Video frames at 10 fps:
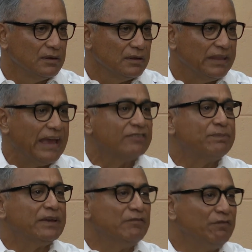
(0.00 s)
They
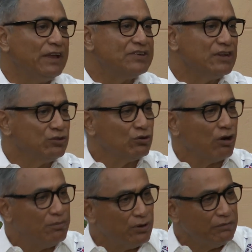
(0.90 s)
expect inflation to
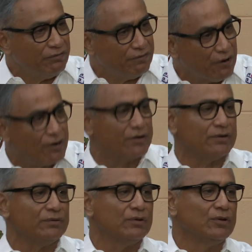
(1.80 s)
come down further
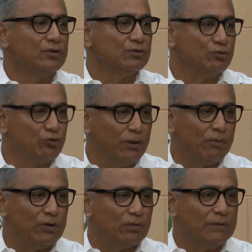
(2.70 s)
to
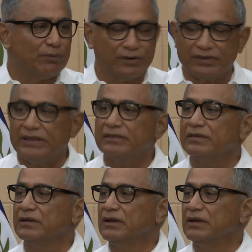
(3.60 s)
3.1%